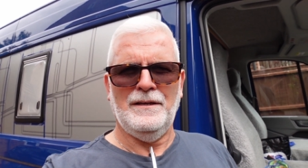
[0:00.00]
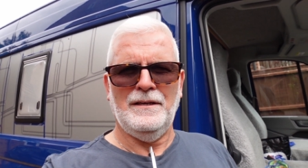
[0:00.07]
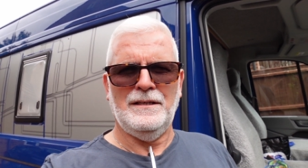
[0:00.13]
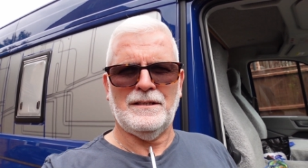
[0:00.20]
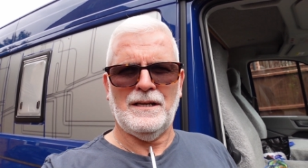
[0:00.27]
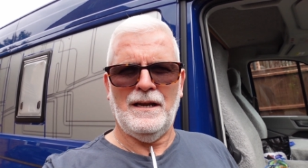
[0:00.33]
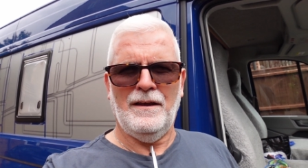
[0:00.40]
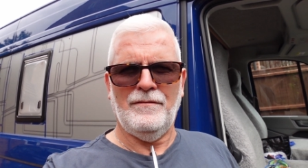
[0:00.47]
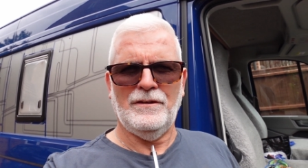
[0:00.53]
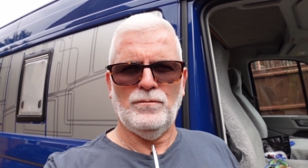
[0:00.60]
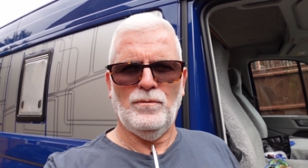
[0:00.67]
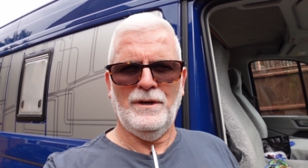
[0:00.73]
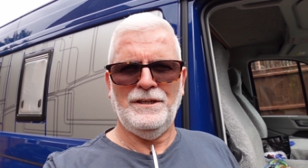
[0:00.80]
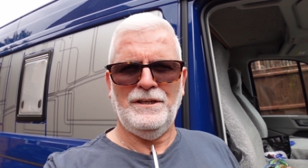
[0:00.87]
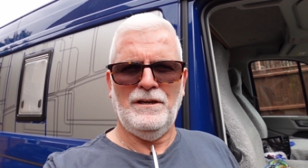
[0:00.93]
he's going to have his
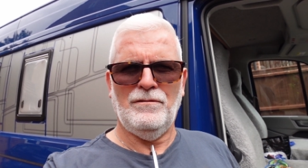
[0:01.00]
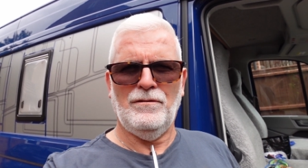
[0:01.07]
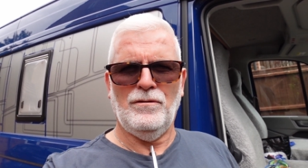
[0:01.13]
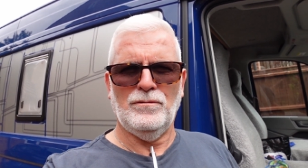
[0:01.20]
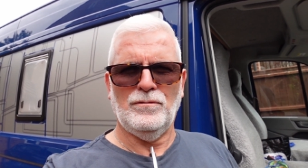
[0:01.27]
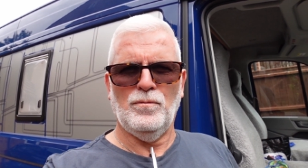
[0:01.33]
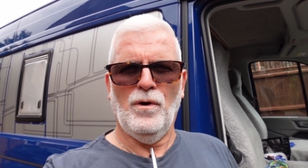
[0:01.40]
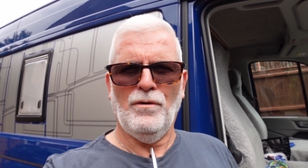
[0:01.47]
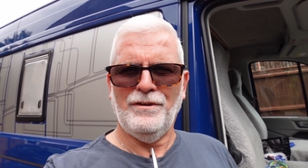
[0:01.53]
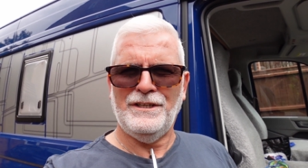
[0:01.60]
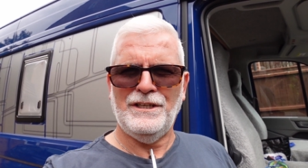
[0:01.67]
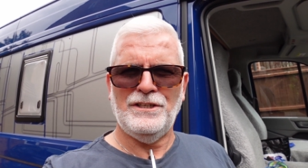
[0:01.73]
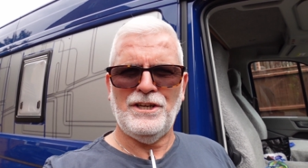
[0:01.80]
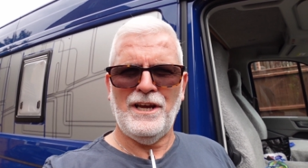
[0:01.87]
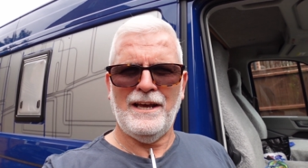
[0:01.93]
one year old
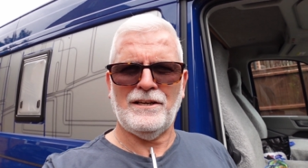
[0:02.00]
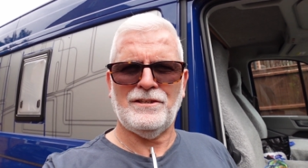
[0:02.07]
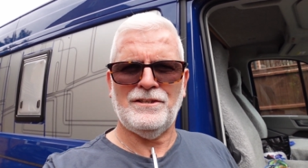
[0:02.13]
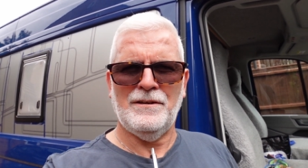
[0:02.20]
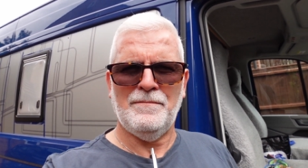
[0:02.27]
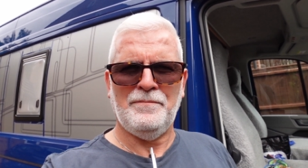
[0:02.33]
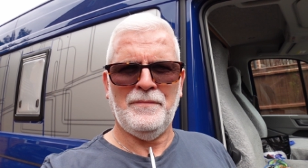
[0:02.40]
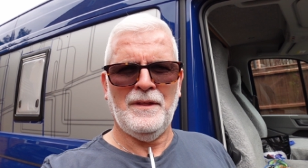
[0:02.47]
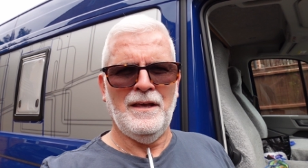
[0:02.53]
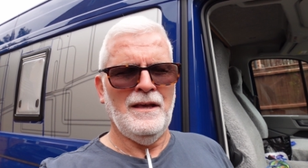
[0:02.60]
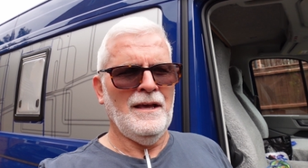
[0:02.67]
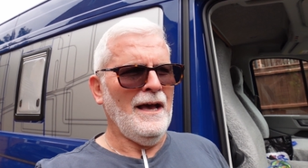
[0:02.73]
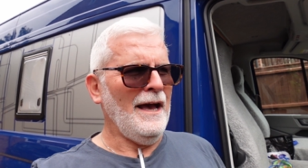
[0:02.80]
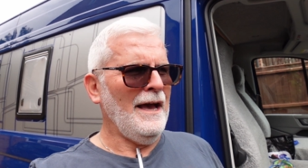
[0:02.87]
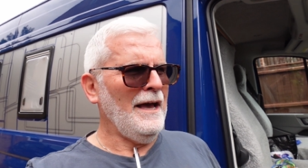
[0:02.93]
warranty checks
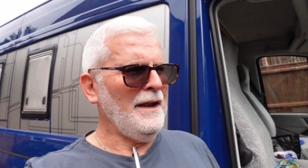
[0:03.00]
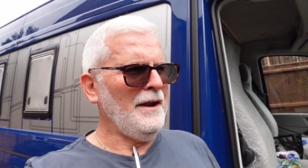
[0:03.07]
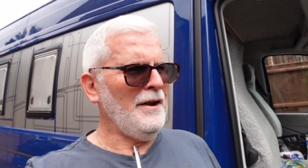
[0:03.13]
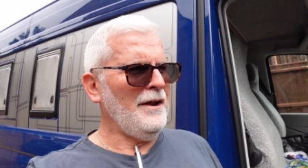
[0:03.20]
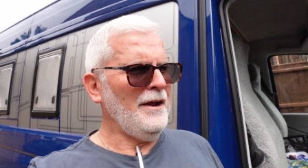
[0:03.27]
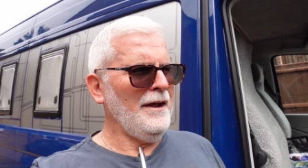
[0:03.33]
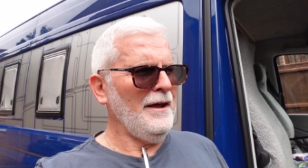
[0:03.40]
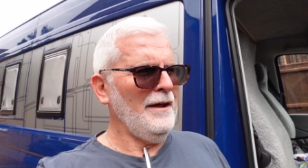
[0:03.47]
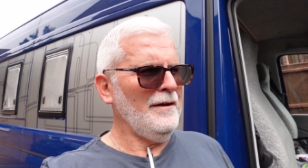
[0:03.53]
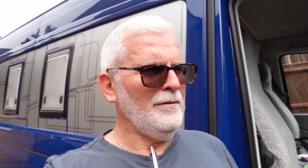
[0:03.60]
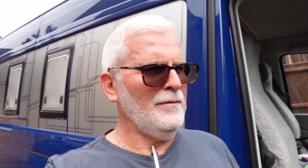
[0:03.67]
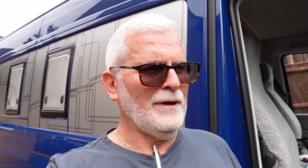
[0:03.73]
and uh,